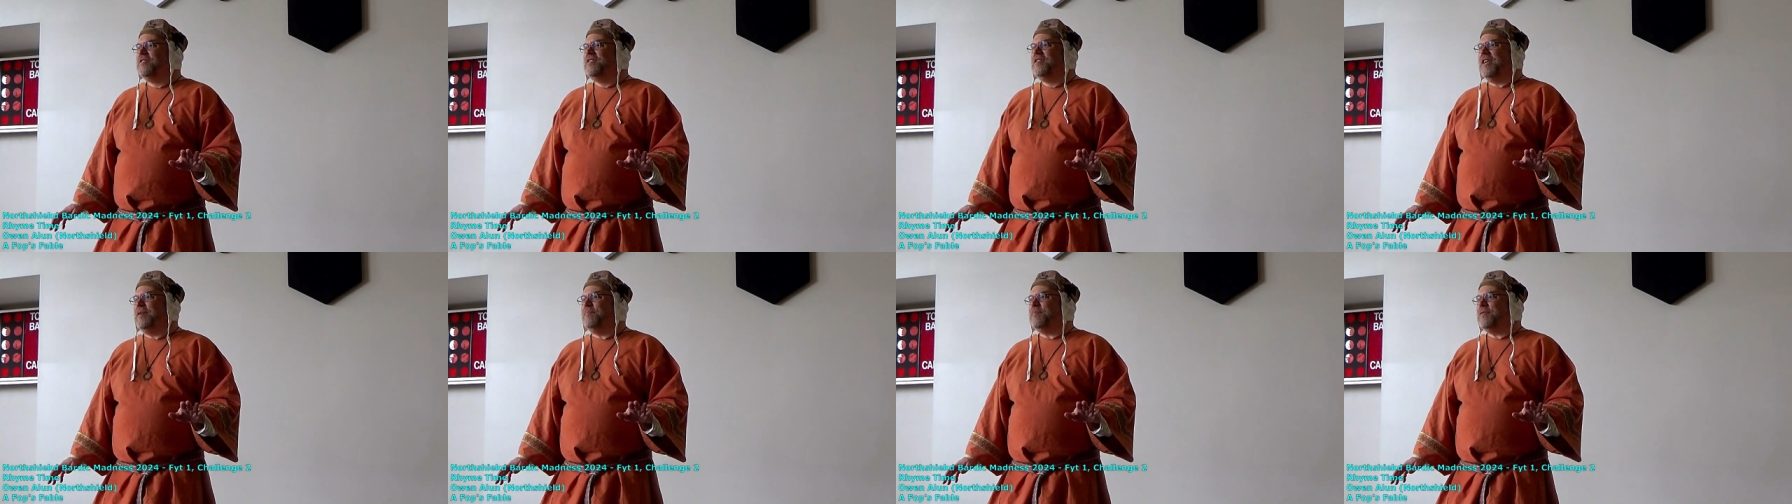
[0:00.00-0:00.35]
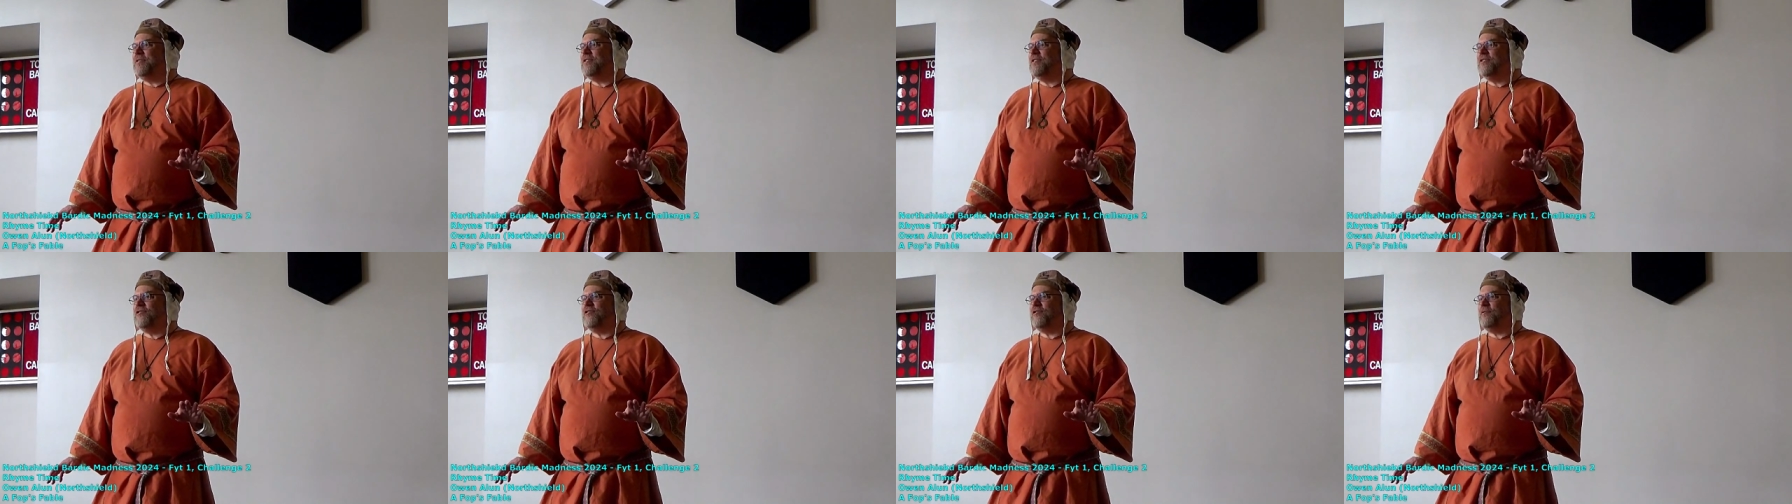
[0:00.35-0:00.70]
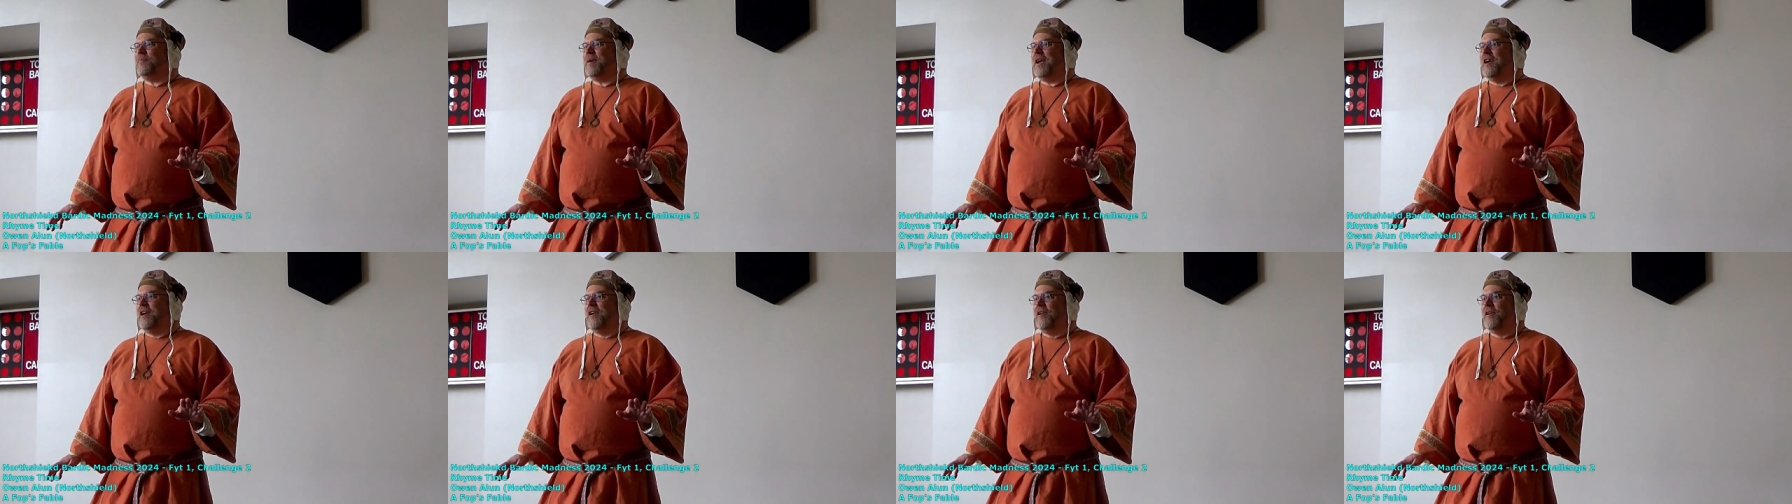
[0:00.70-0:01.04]
deep
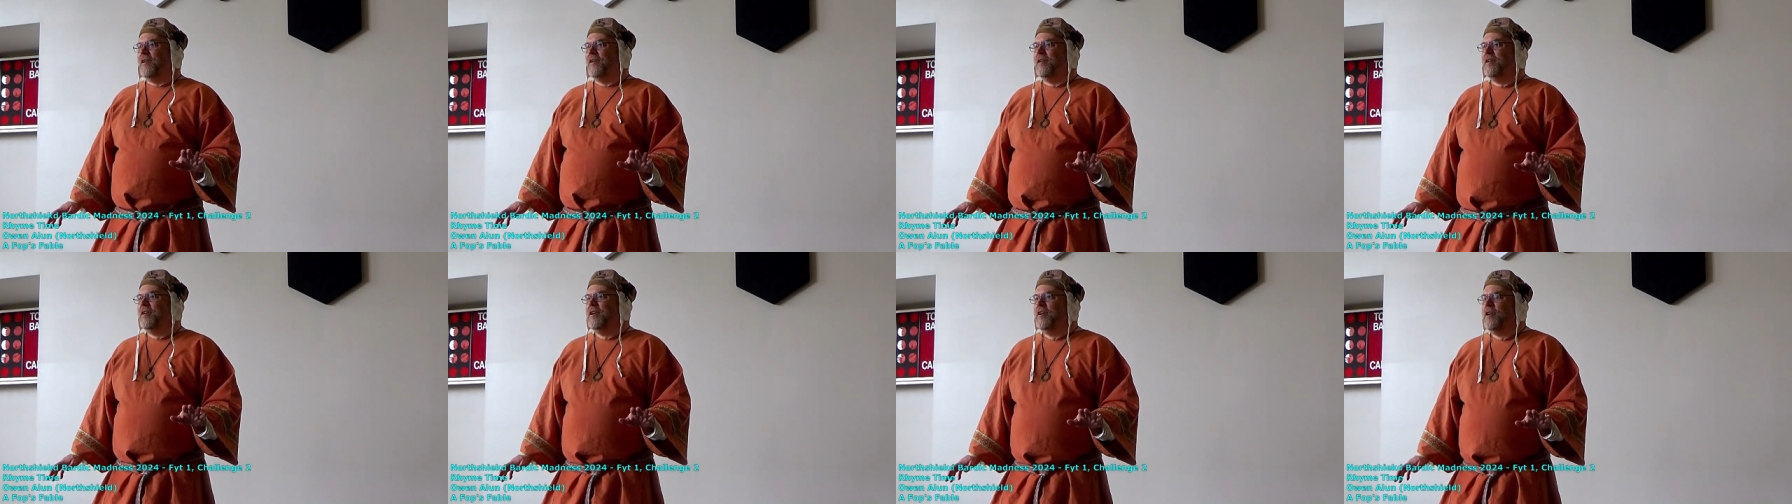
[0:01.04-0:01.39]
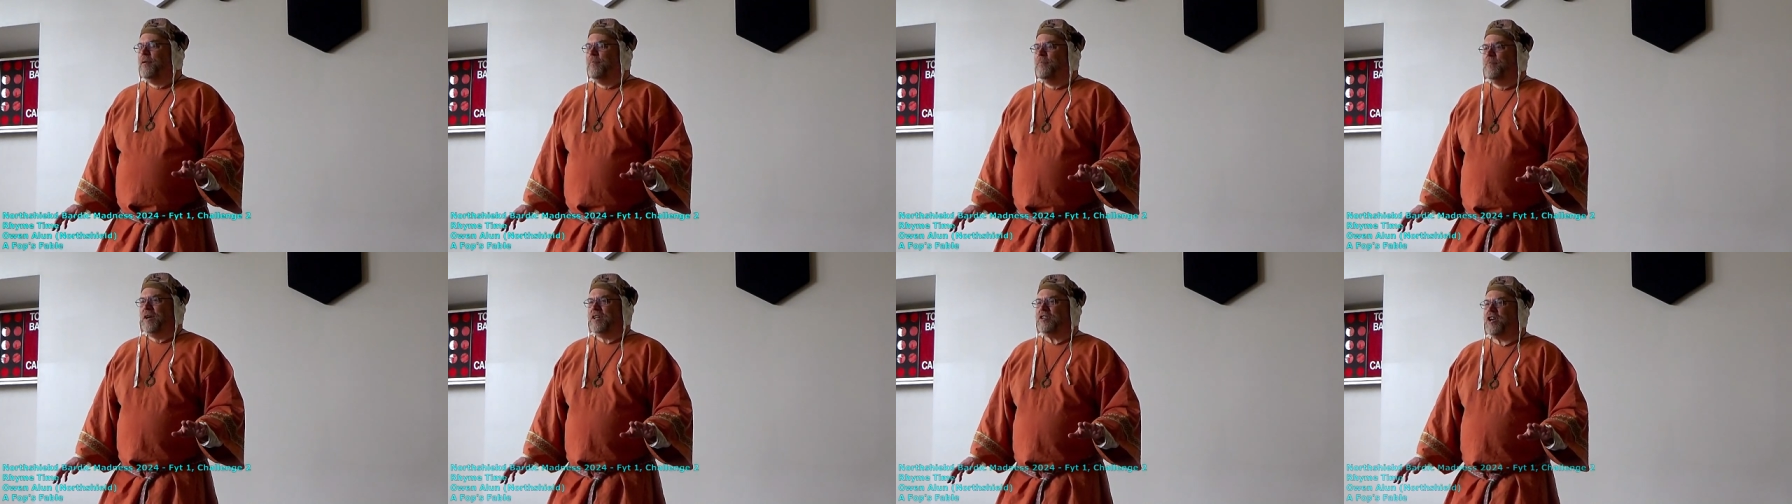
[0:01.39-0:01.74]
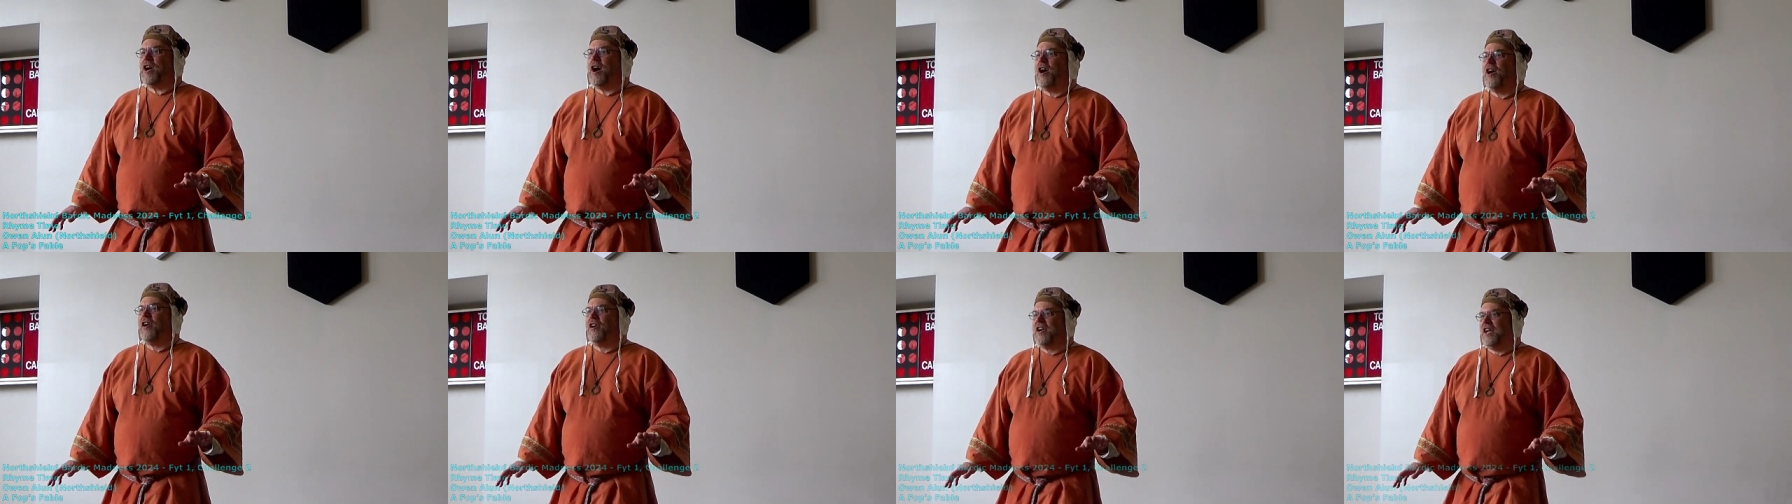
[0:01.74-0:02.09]
despair. But
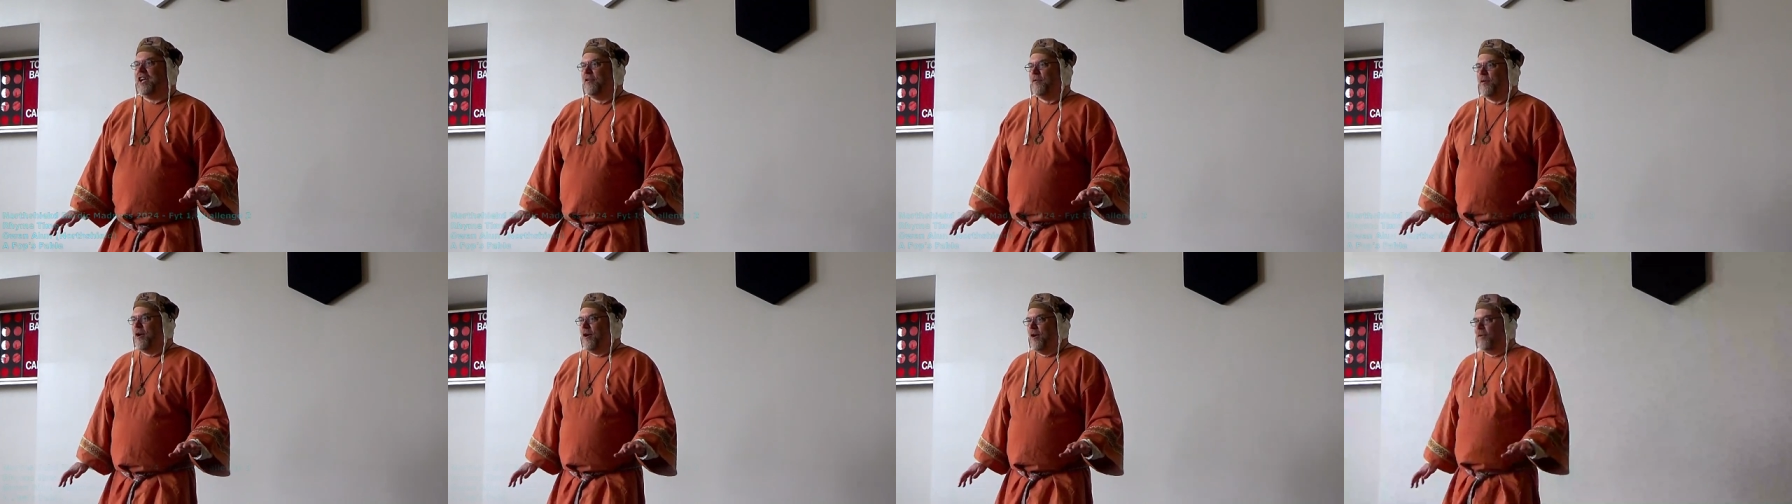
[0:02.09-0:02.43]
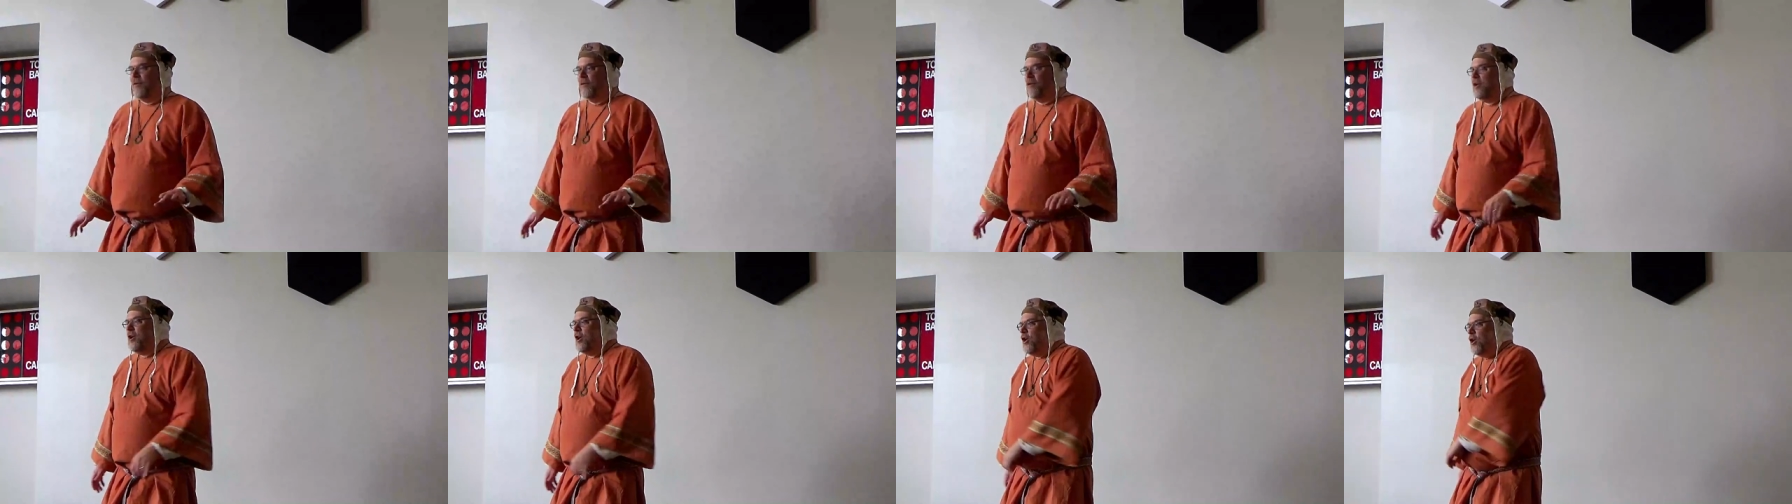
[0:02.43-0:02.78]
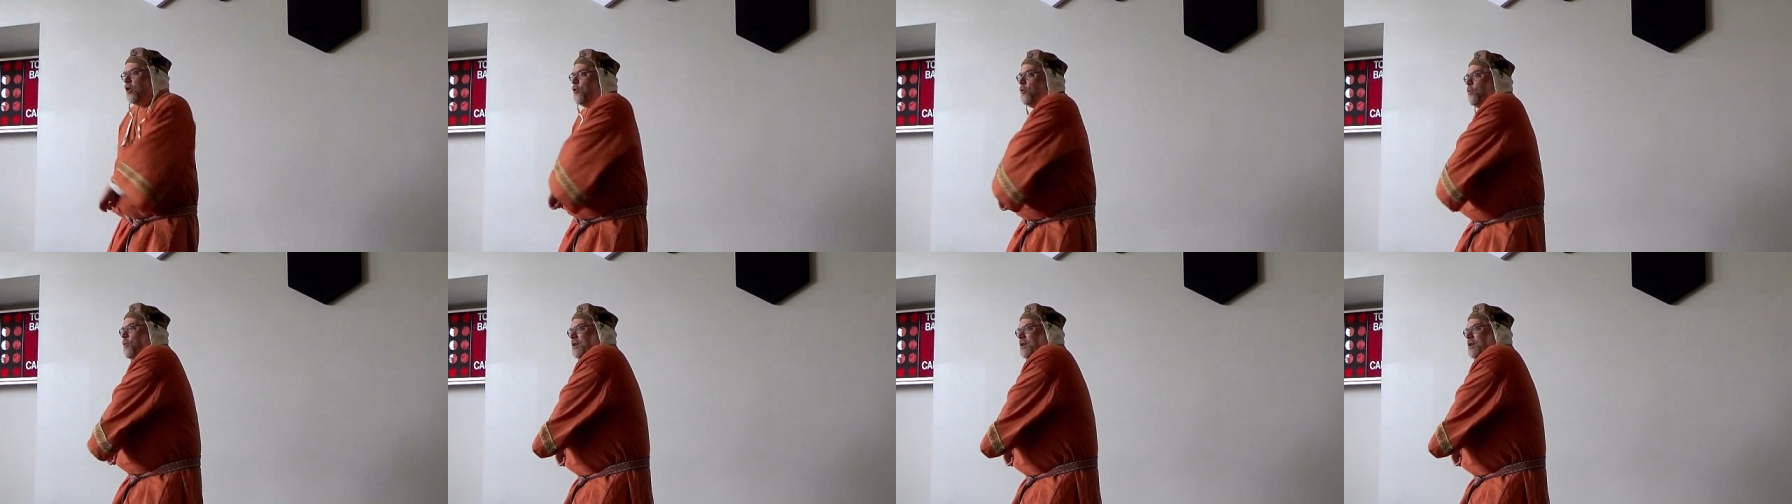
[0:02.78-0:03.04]
our hero, who